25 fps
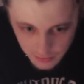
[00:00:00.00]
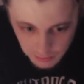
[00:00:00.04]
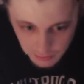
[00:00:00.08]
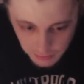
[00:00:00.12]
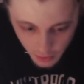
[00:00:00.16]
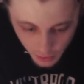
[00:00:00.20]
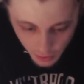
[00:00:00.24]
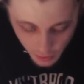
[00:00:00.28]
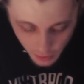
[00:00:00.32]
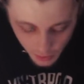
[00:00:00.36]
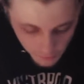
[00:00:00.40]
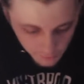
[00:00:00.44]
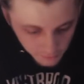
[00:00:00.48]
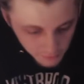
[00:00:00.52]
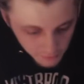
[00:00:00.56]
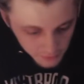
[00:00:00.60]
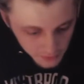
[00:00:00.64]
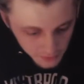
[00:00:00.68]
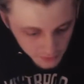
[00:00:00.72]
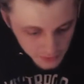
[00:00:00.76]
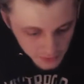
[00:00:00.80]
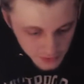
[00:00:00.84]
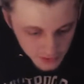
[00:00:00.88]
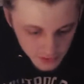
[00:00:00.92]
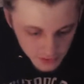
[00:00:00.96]

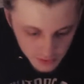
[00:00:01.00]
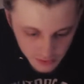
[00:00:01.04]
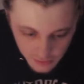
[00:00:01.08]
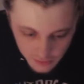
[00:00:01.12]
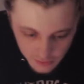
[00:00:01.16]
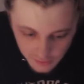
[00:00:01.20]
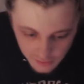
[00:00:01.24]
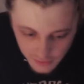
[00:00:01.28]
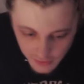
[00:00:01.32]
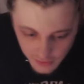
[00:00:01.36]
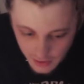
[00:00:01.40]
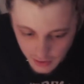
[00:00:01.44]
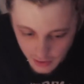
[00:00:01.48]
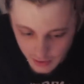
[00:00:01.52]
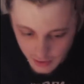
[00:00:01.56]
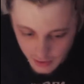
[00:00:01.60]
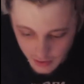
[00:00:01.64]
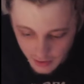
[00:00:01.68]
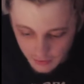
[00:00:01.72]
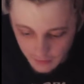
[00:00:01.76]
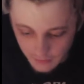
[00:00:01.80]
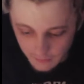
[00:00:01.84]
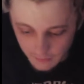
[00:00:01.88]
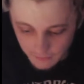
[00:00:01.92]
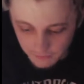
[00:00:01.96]
offensive,
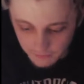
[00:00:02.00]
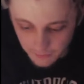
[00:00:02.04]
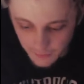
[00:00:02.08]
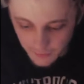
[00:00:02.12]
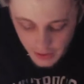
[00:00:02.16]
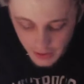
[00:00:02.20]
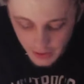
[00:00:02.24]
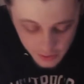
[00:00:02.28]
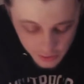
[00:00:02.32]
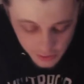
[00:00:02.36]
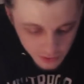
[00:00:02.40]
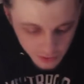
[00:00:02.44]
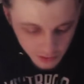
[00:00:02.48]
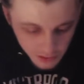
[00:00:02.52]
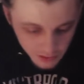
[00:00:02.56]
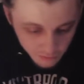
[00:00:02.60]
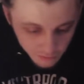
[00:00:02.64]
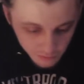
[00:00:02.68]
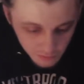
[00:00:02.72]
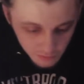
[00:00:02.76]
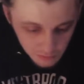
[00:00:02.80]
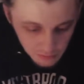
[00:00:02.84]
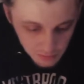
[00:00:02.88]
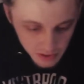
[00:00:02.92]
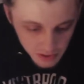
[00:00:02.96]
and you should
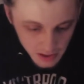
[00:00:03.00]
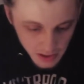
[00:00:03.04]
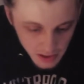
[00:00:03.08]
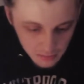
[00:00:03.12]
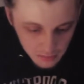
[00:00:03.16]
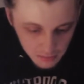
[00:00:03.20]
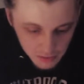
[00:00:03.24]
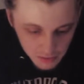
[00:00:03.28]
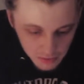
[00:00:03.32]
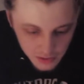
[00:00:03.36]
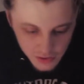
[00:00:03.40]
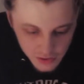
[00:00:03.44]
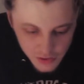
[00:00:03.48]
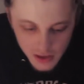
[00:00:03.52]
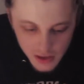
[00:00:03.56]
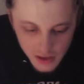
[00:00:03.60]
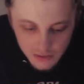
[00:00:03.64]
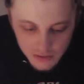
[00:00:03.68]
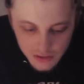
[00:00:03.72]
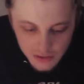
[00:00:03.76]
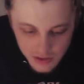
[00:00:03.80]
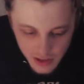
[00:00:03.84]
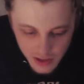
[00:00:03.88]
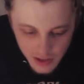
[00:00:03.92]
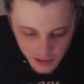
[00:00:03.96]
even be able to
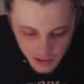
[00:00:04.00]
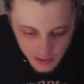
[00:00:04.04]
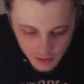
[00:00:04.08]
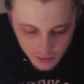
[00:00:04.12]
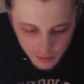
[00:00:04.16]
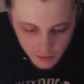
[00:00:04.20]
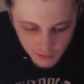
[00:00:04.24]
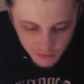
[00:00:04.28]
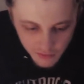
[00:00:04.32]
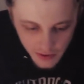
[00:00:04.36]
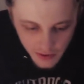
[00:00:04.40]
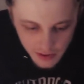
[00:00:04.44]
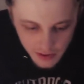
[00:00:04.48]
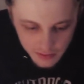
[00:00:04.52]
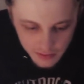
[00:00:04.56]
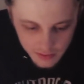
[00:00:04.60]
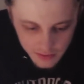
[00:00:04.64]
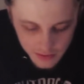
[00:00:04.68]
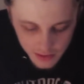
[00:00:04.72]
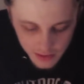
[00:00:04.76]
challenge technical fouls.